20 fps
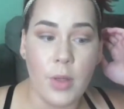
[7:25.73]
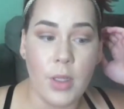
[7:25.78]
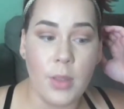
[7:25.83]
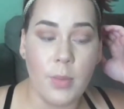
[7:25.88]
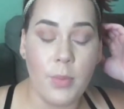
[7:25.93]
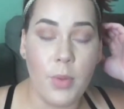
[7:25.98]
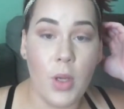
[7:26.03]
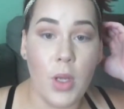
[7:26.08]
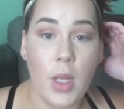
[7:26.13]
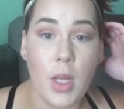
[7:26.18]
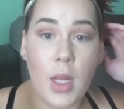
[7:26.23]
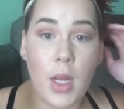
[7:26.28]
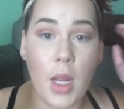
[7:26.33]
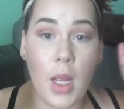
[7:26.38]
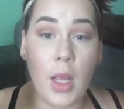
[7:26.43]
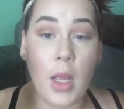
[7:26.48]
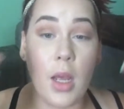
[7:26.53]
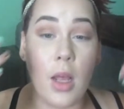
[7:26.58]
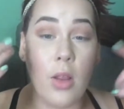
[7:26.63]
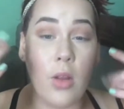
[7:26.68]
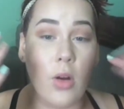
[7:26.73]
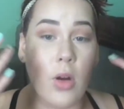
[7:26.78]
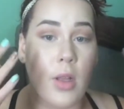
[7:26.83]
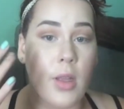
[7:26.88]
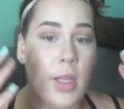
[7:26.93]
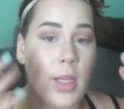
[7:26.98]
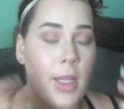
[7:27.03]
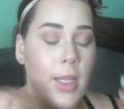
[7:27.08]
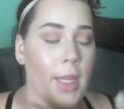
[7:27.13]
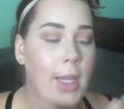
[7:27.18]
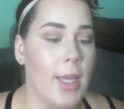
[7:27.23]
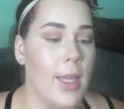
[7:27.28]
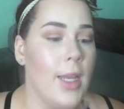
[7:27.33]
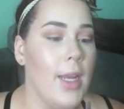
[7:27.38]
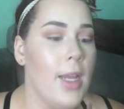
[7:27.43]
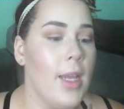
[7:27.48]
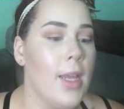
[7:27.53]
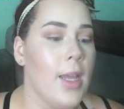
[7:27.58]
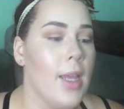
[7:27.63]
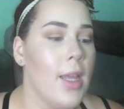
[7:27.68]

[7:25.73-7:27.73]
is put a color on the lid.